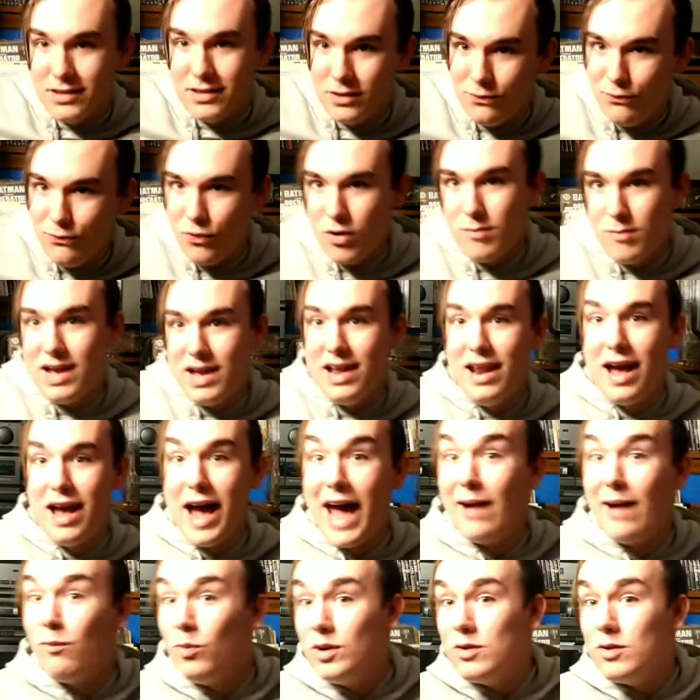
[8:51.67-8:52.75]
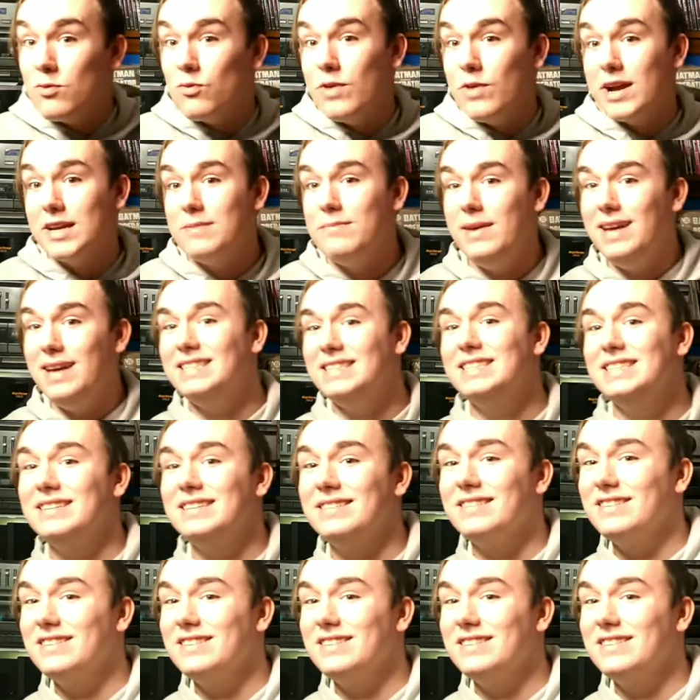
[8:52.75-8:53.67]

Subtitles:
the format. I wouldn't recommend